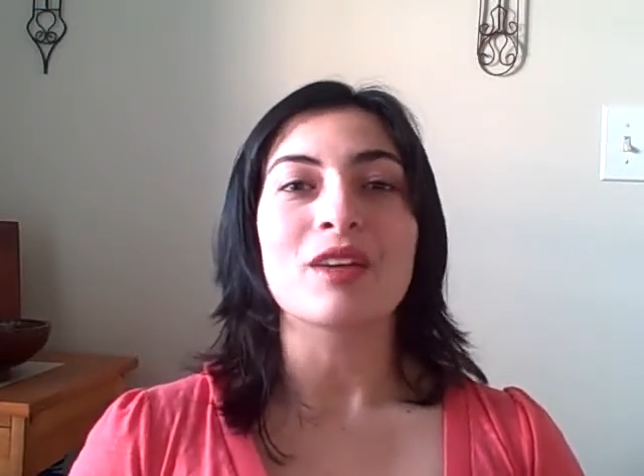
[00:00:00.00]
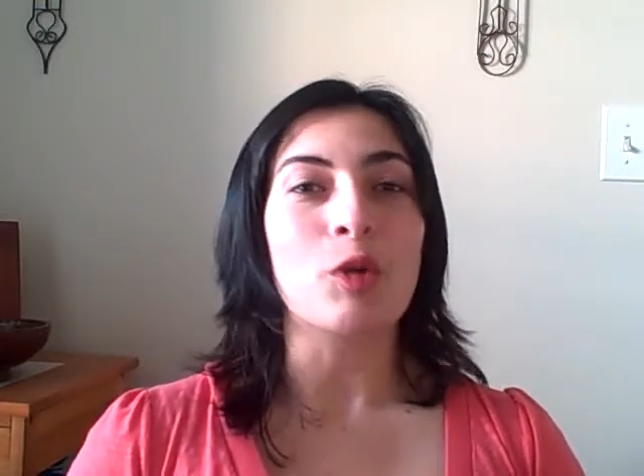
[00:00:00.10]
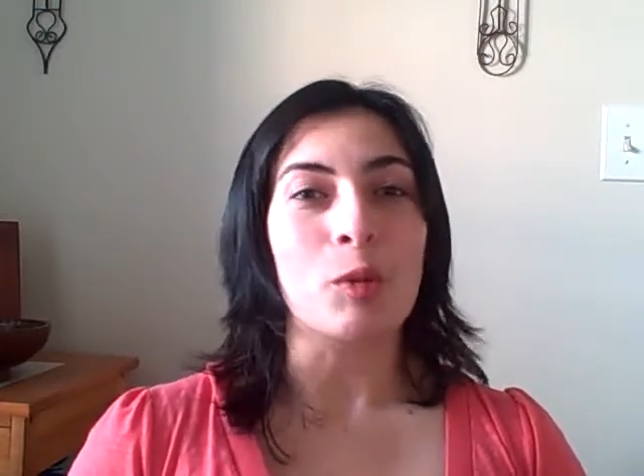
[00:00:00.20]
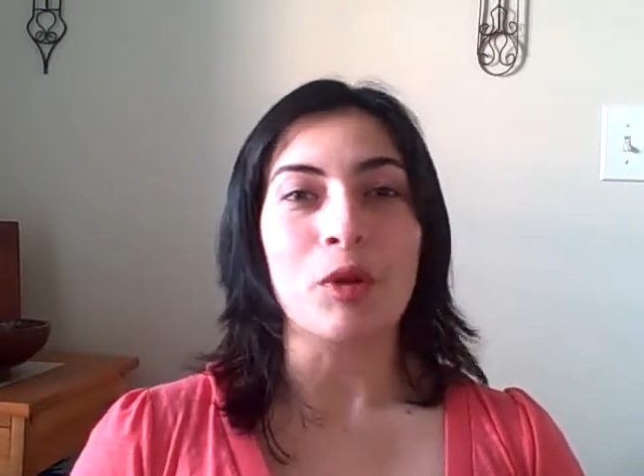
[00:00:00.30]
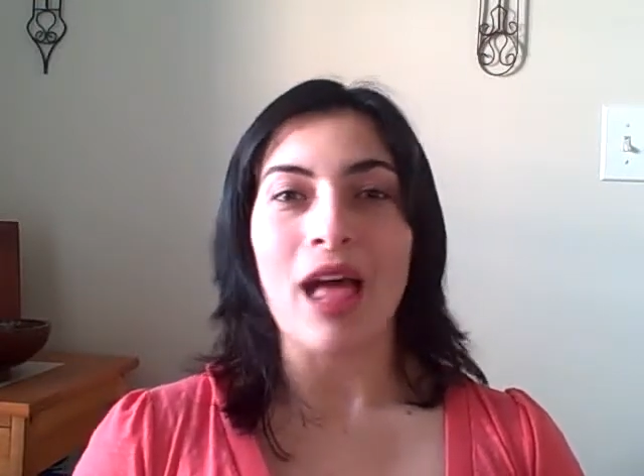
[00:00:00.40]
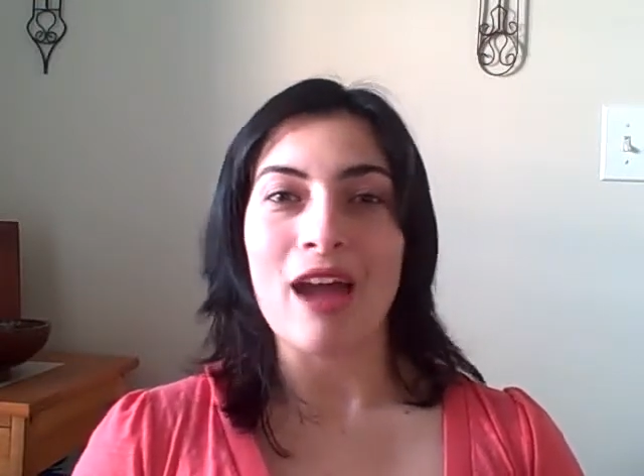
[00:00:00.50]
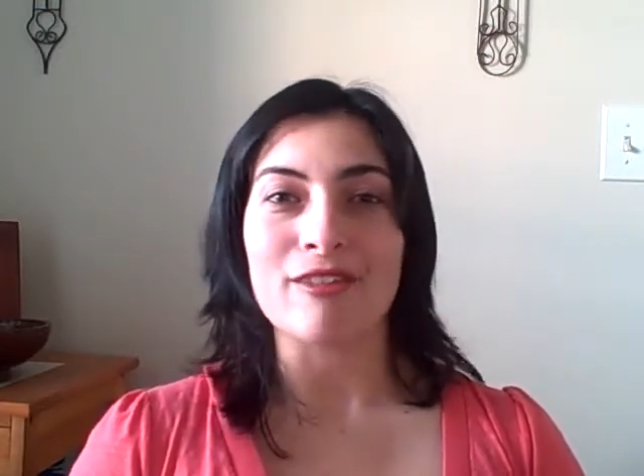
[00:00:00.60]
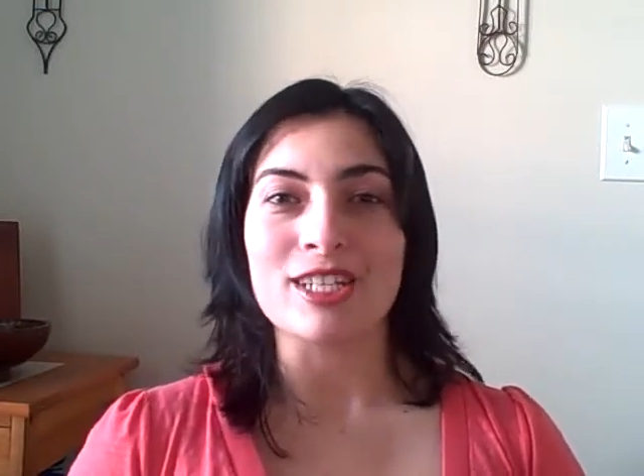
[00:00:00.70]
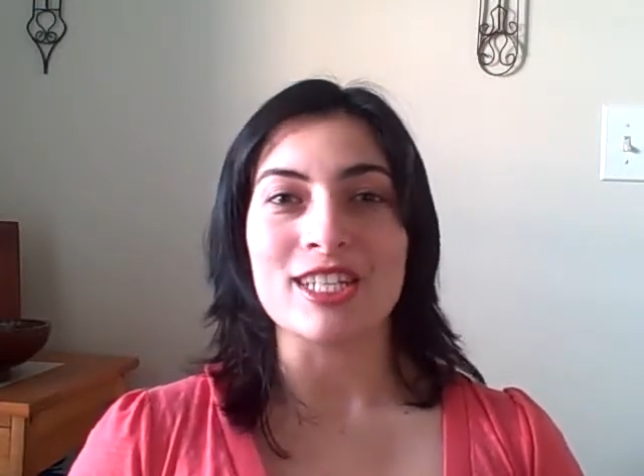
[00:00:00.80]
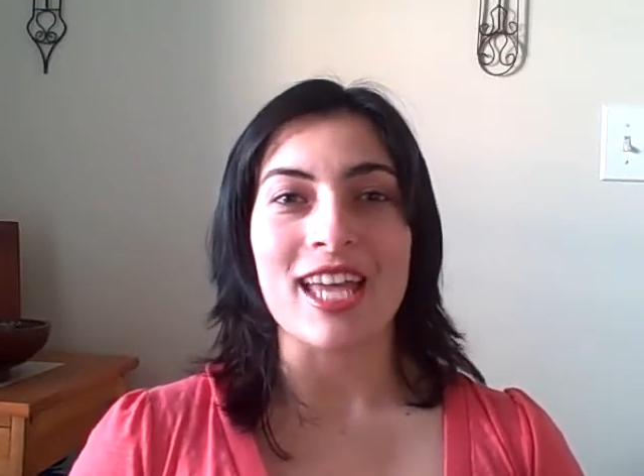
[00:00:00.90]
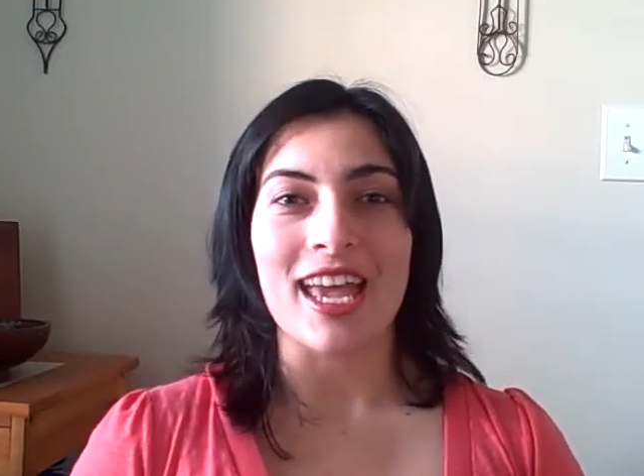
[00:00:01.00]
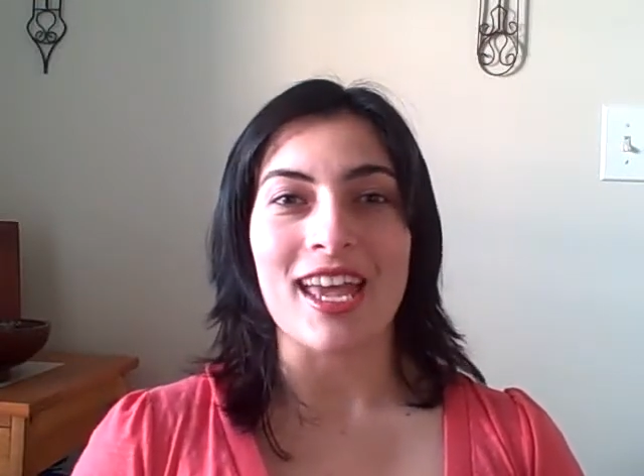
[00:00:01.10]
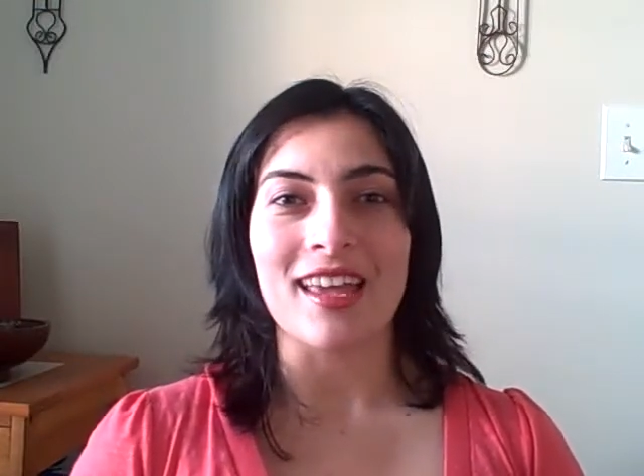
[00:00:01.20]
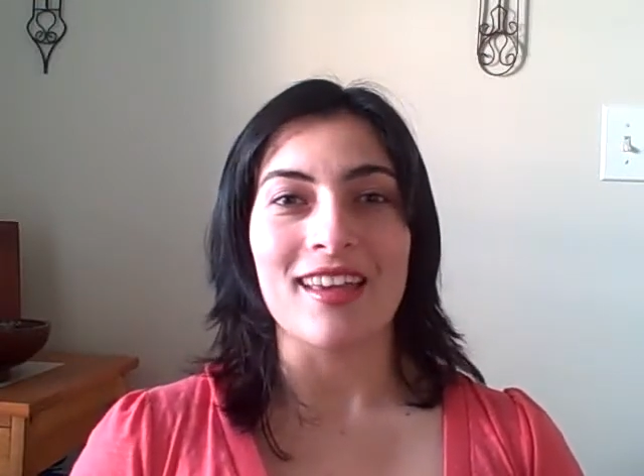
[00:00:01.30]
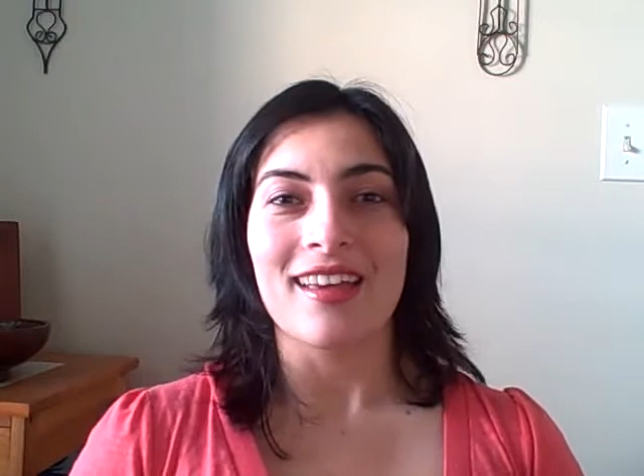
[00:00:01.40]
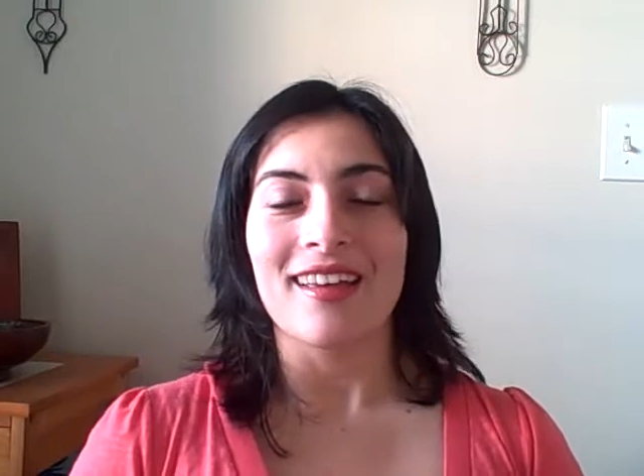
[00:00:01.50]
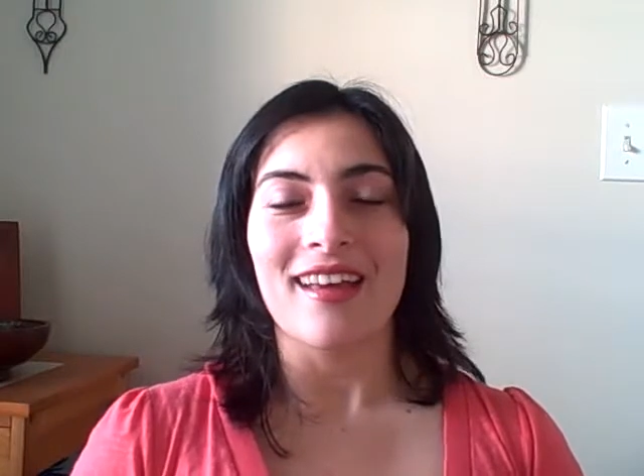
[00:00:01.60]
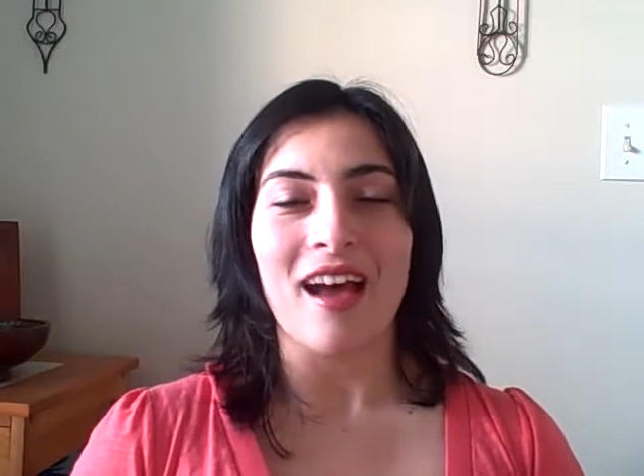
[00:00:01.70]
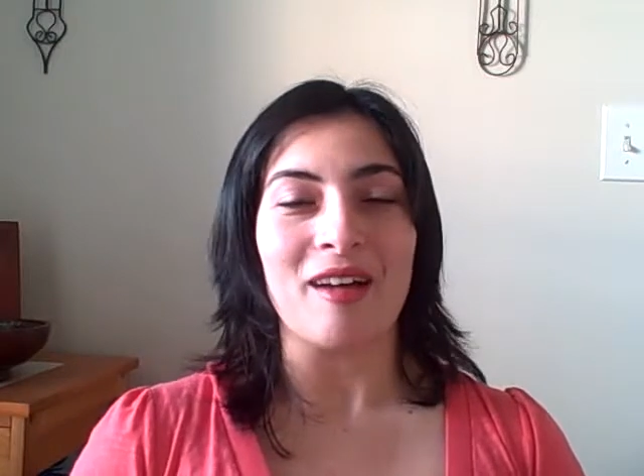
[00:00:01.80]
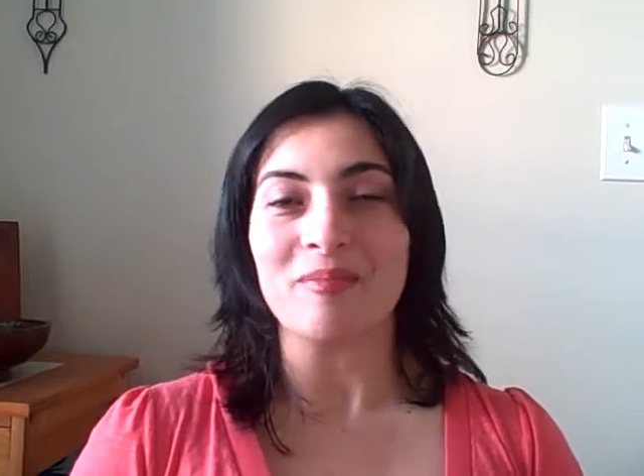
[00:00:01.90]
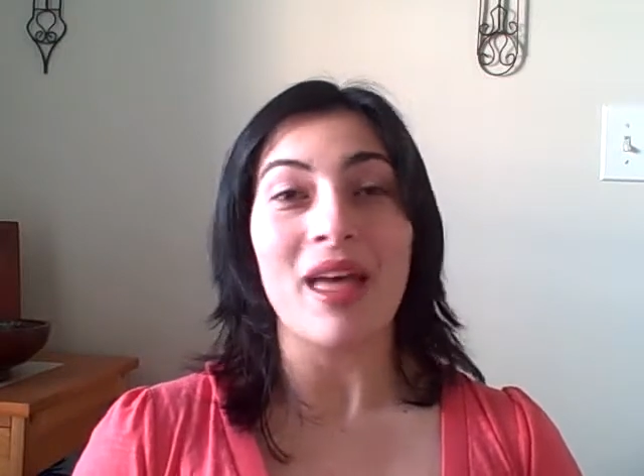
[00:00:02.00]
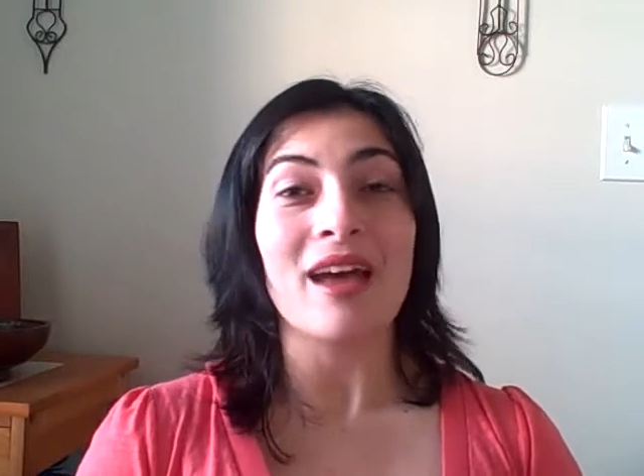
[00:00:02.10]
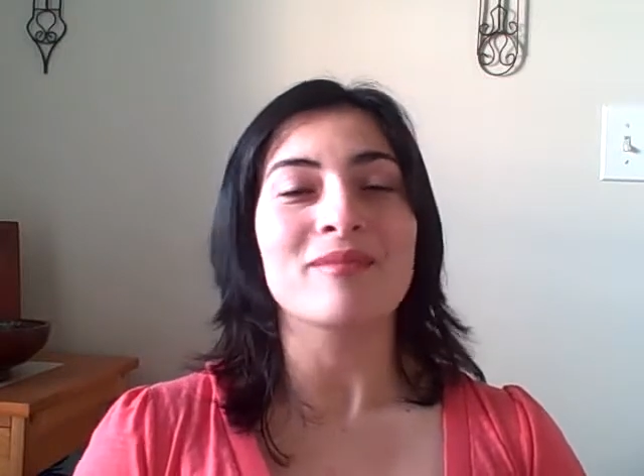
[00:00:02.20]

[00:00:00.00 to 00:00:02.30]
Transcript: normal average day, um,